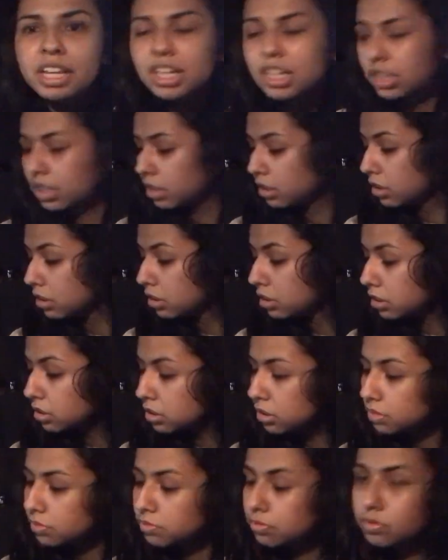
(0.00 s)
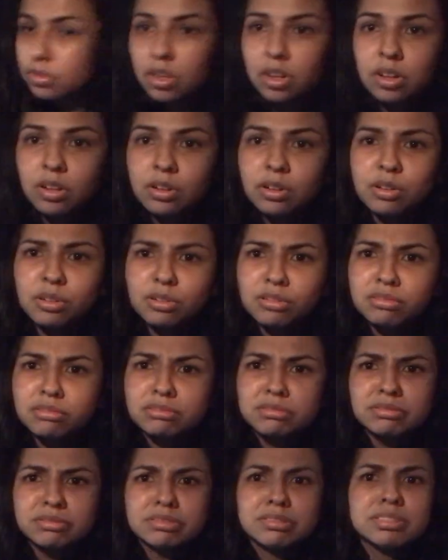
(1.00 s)
Yes, sir. How
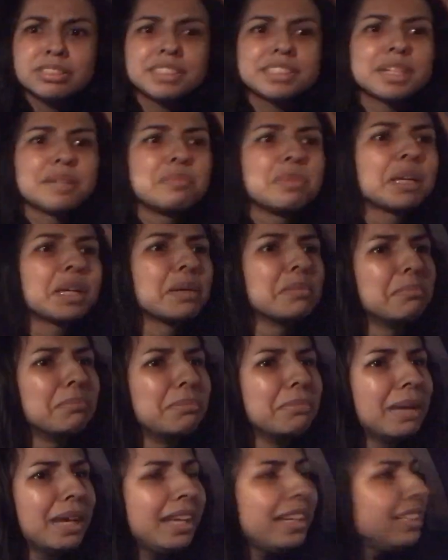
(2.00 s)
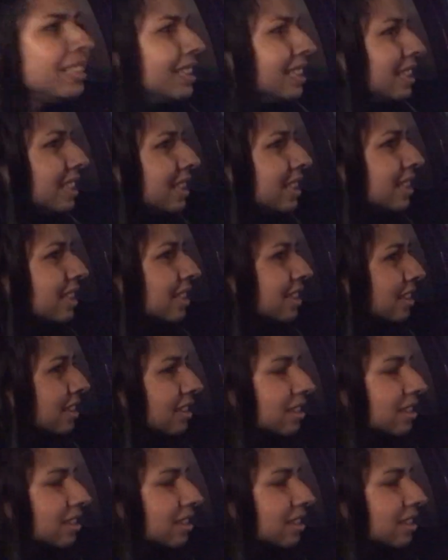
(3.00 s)
Jaycian? He's gonna make a mess.